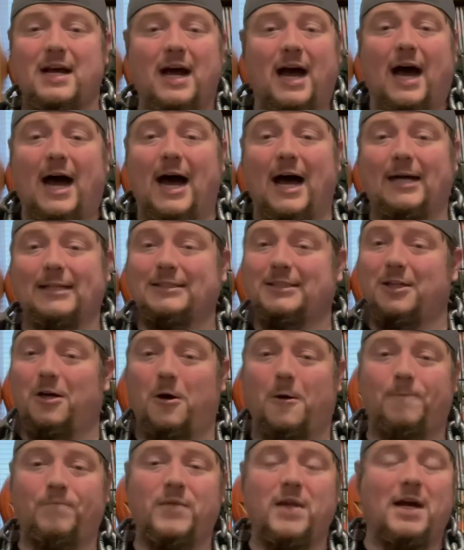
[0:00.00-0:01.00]
Uh,
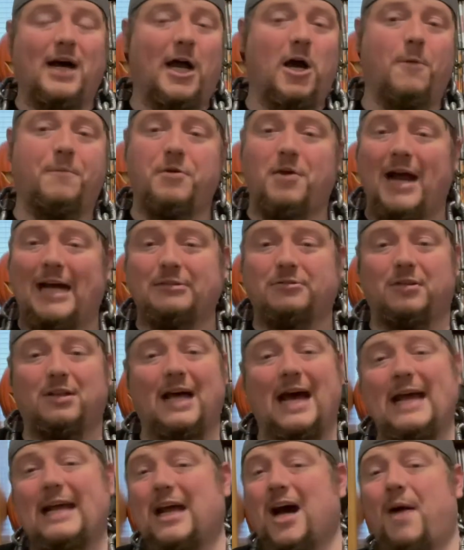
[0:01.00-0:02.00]
so I hope you guys will
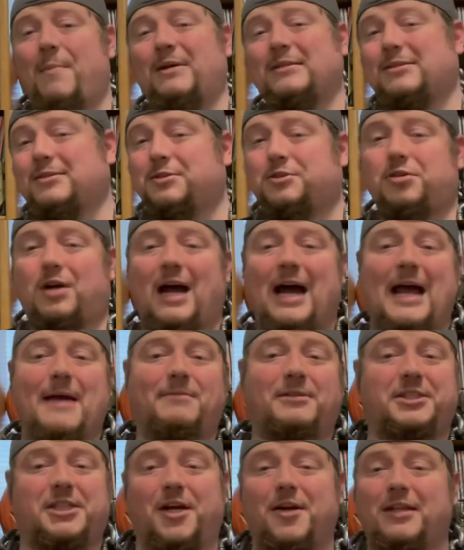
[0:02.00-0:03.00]
like, comment, subscribe,
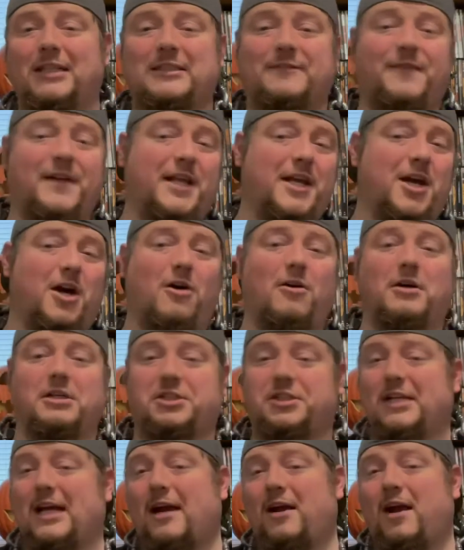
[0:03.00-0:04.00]
share this video or
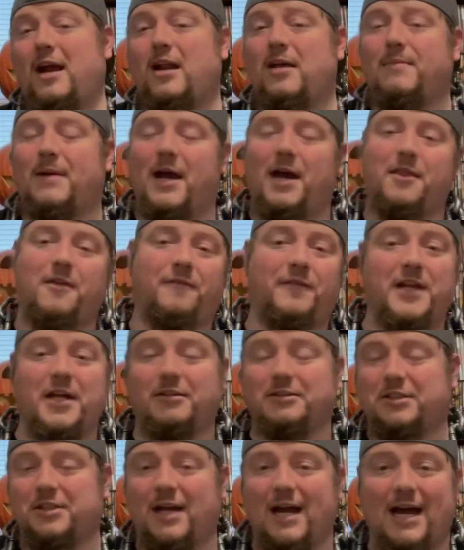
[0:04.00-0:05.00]
share any of my other
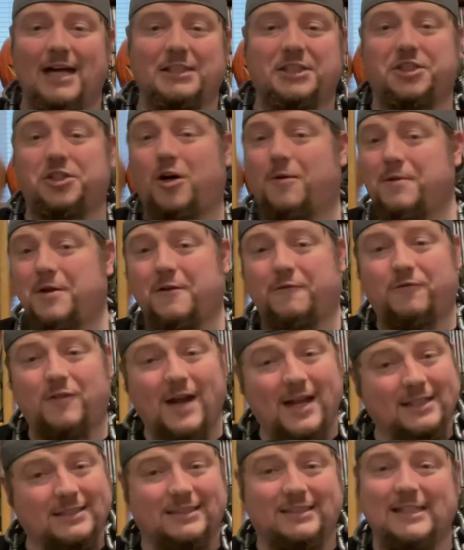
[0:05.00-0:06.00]
videos, you guys. Show them to your
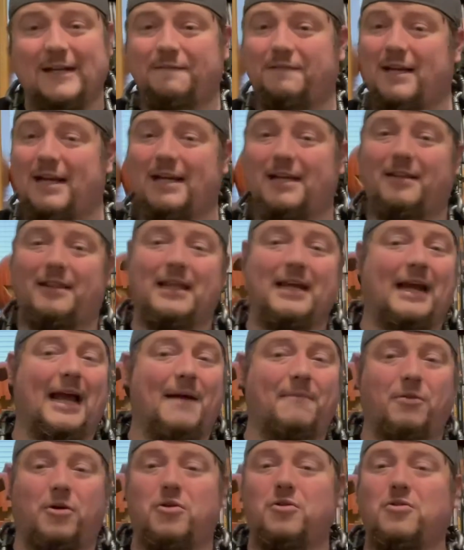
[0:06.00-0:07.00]
friends, see if they think
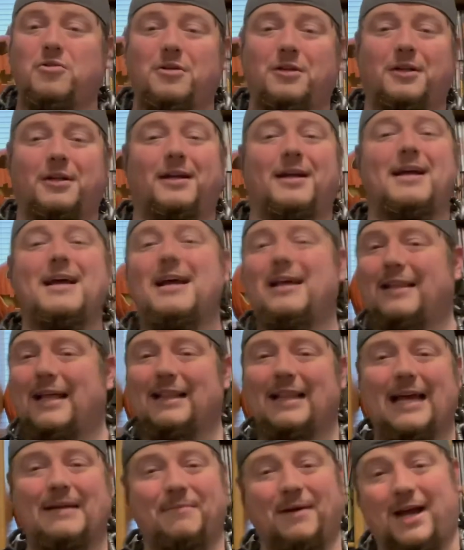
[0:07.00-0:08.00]
I'm cool or they
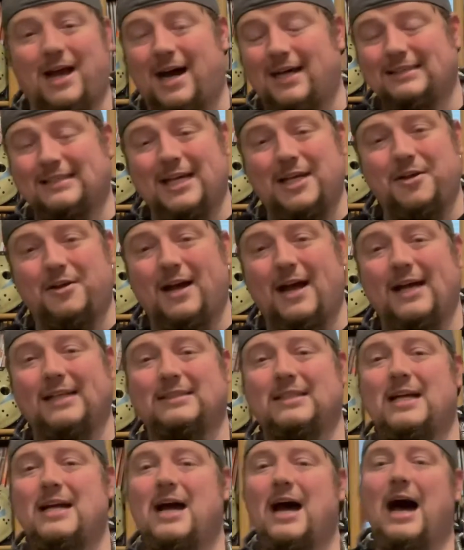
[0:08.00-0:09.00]
like my content, you guys.
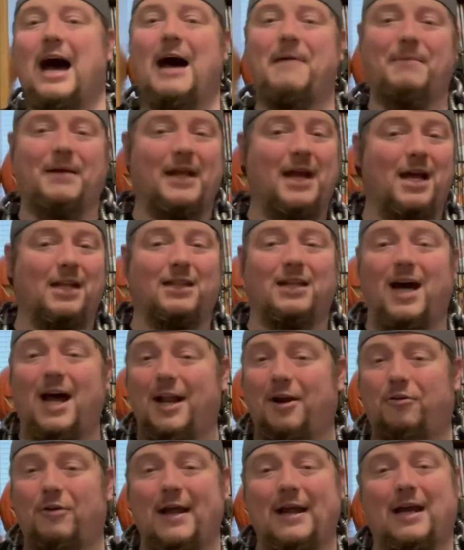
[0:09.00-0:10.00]
Uh, I've been got a lot
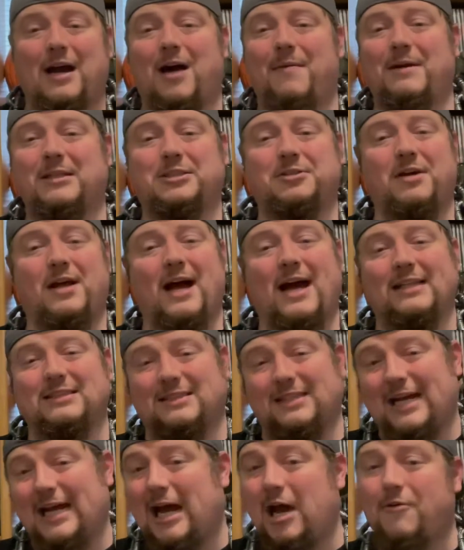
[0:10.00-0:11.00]
of great comments, you guys,
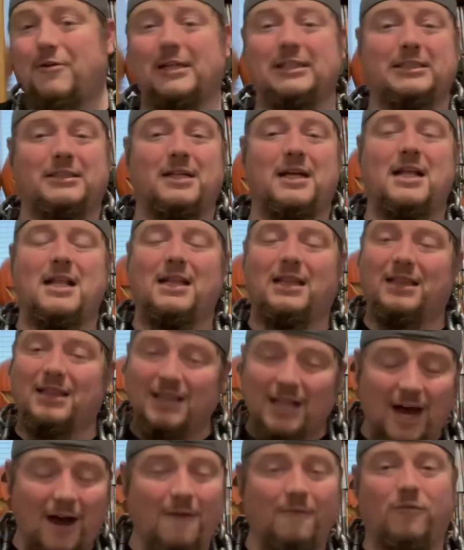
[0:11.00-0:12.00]
and I always
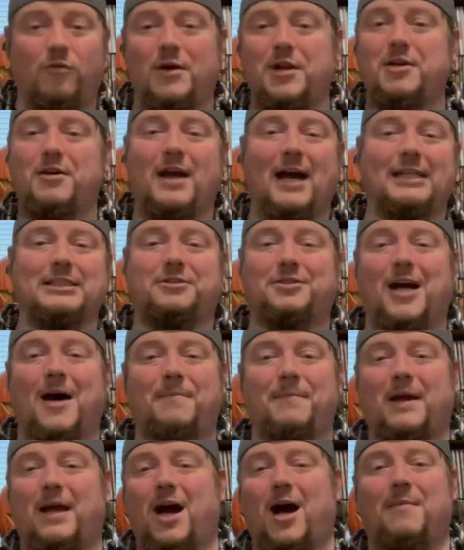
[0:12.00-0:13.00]
love when you guys drop
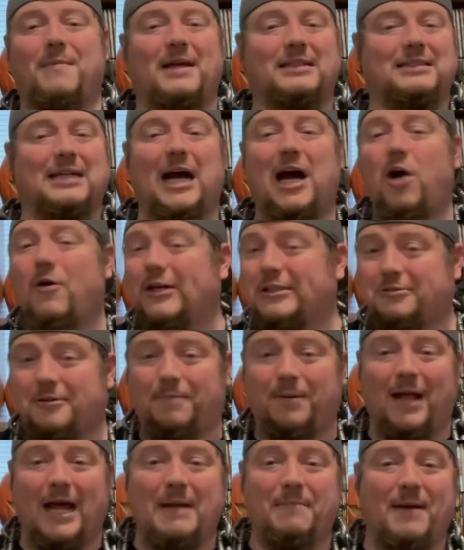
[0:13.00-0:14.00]
me comments. I always
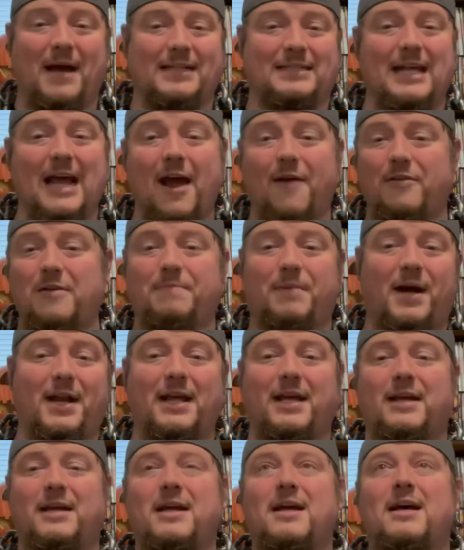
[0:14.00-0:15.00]
reply back to
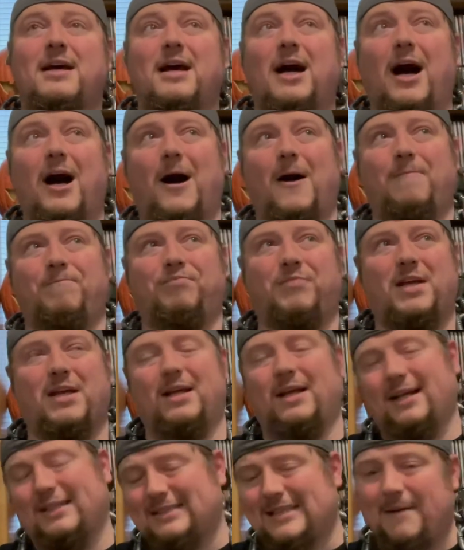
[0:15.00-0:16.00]
everybody. Um,
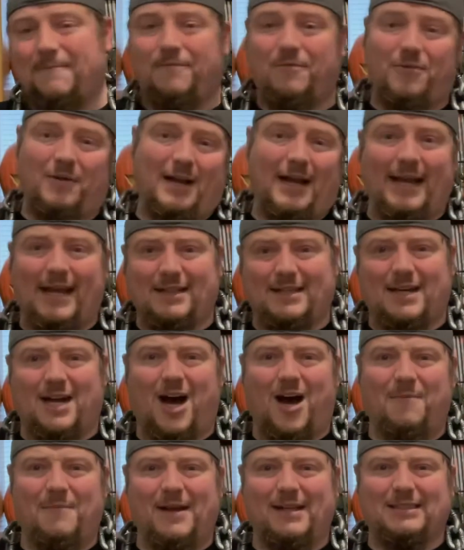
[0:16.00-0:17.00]
except for when I get the
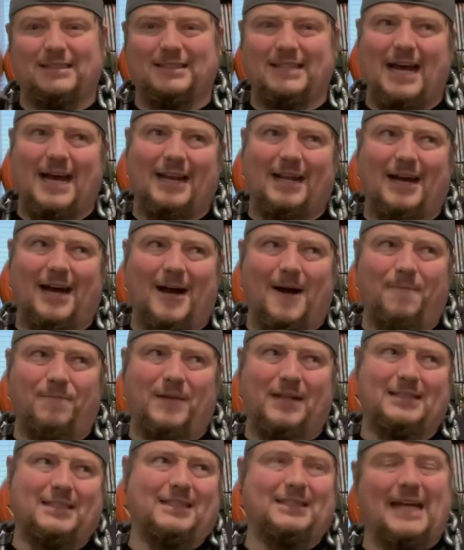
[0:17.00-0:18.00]
comments that um,
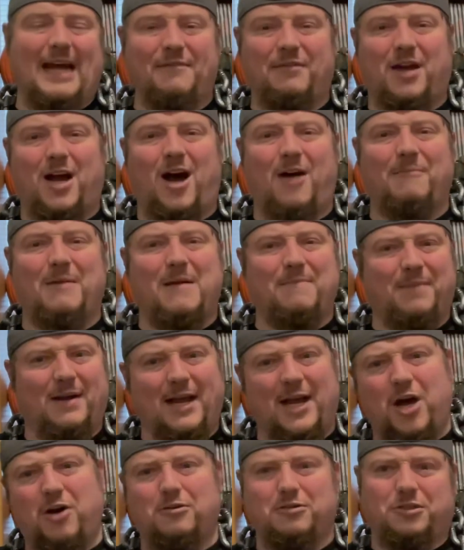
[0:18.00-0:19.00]
it says I have a comment, but I
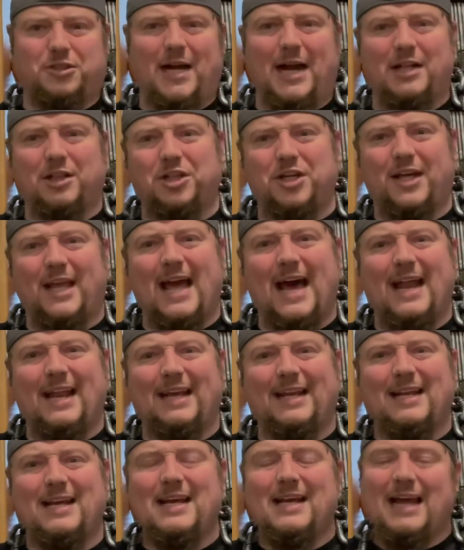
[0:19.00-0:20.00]
go and try and look at
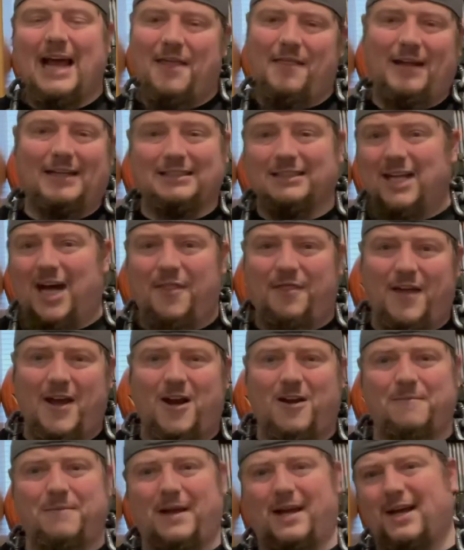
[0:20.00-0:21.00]
it, and then it's not
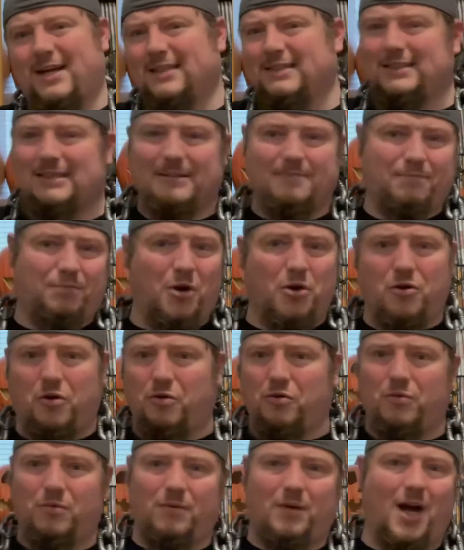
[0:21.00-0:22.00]
there because it broke
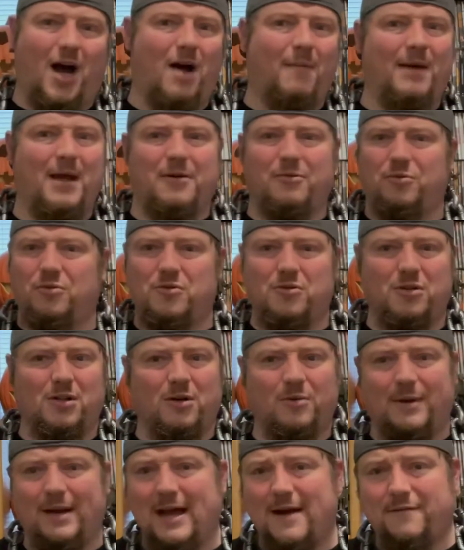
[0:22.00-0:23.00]
a comment rule or
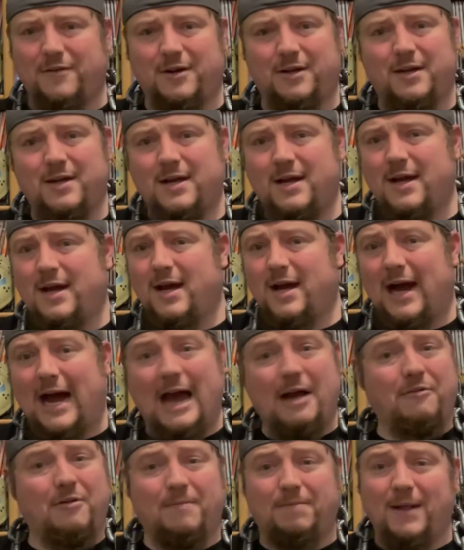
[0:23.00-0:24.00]
whatever.
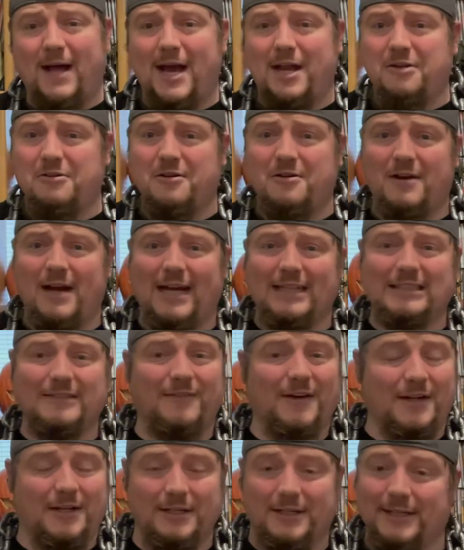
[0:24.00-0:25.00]
I'd reply to you guys if
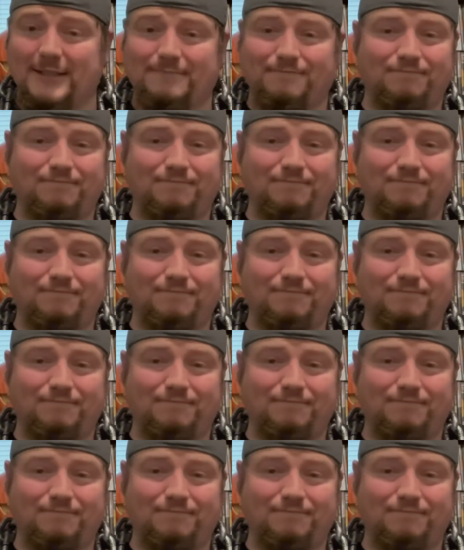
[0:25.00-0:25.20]
I could.